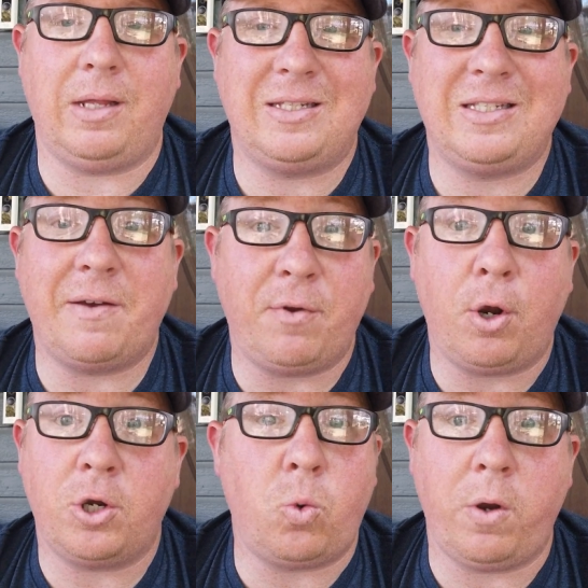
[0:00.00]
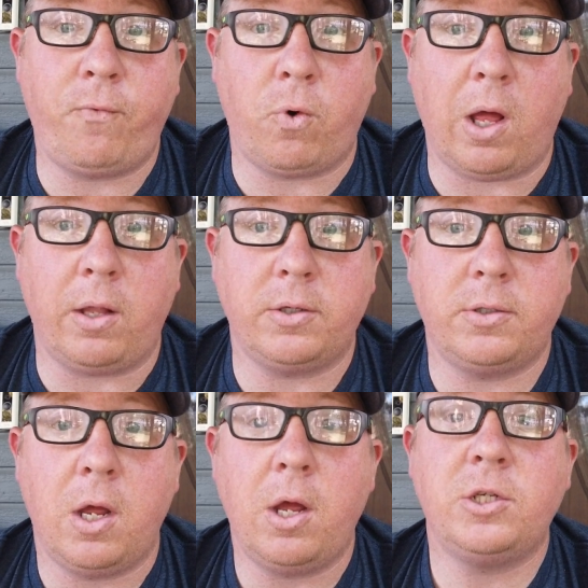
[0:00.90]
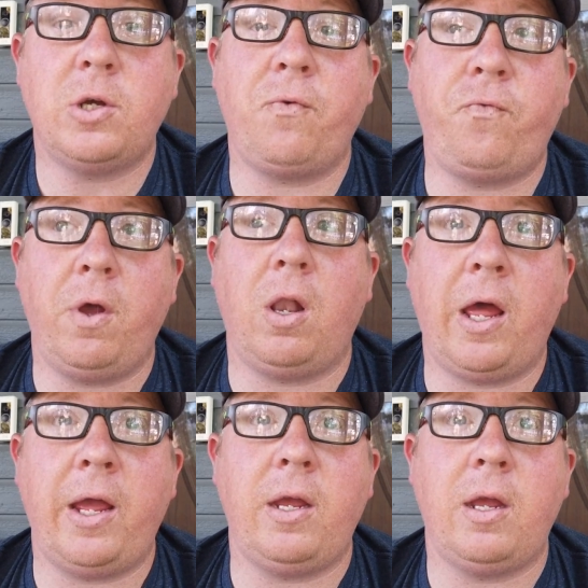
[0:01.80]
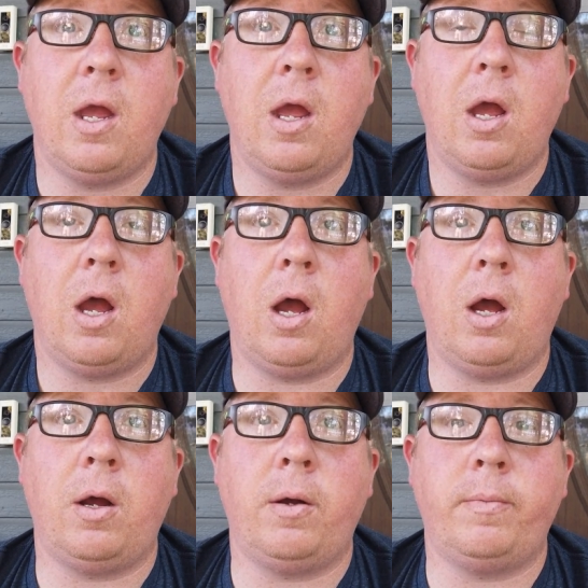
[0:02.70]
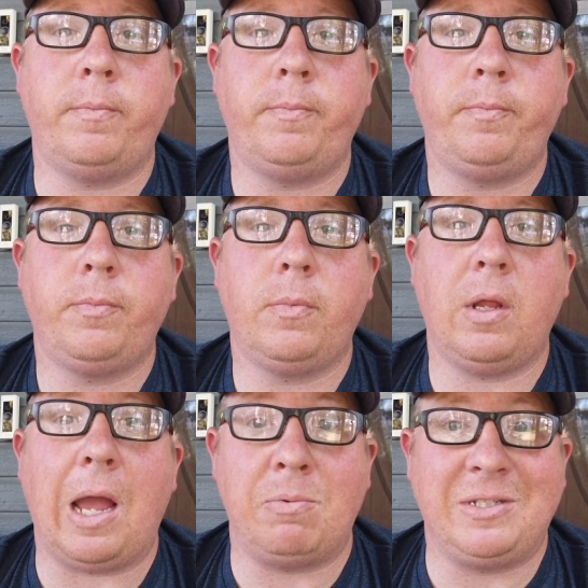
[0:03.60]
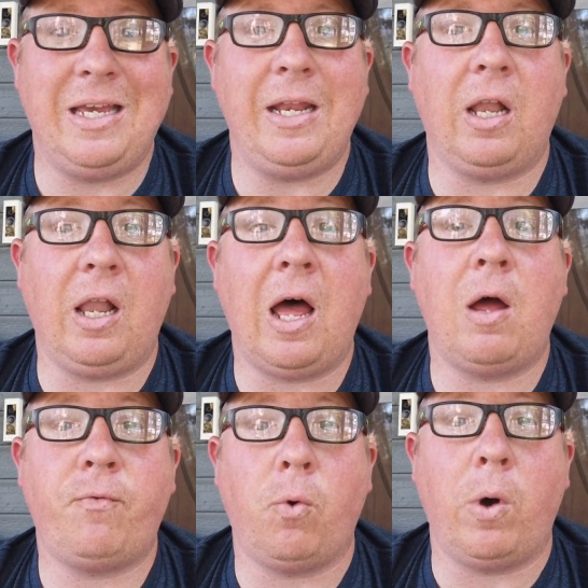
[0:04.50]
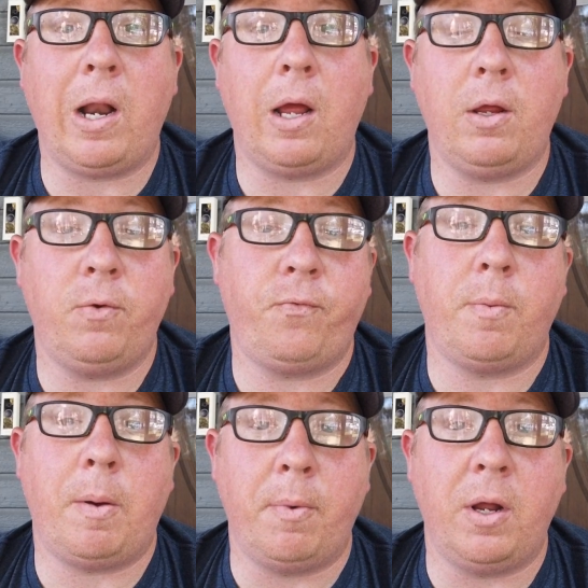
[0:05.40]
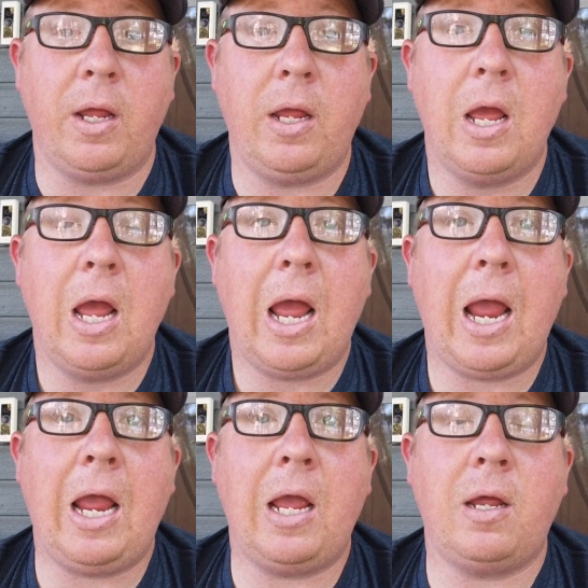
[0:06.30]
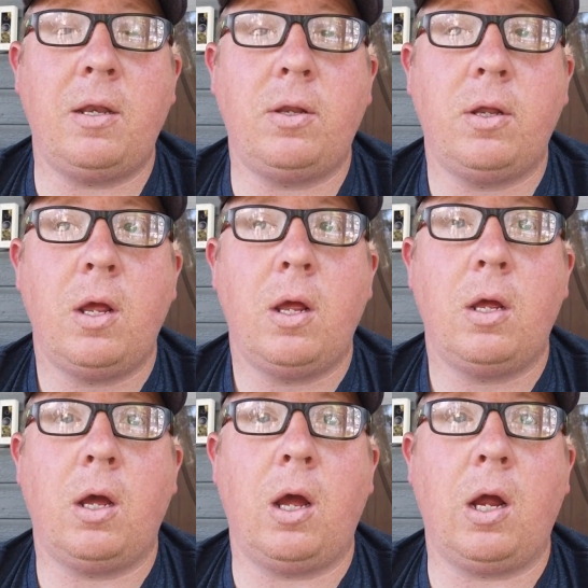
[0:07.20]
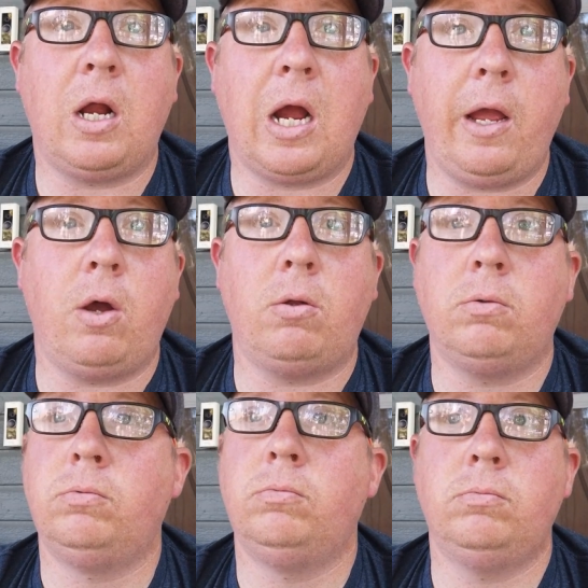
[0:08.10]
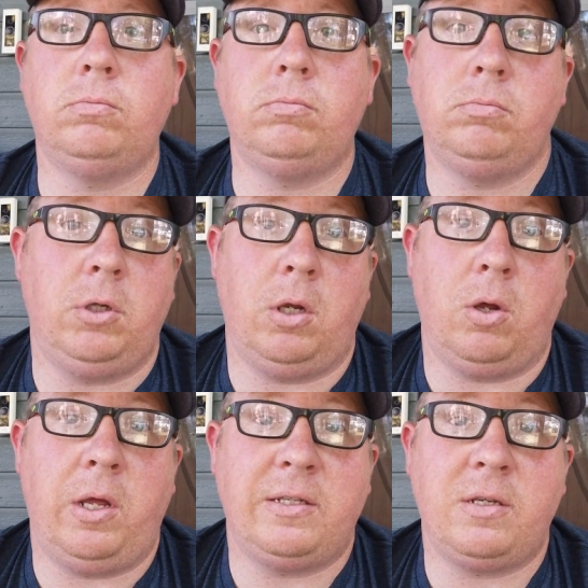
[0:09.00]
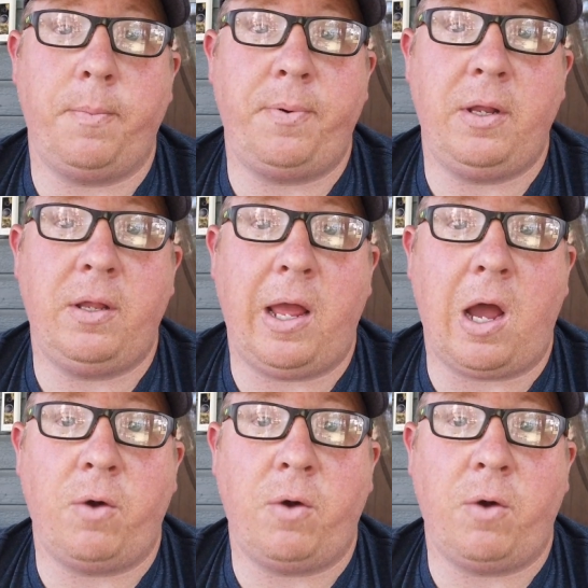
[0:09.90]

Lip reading: $724. So I felt like I was getting a lot for my money. And Kyle, his company, they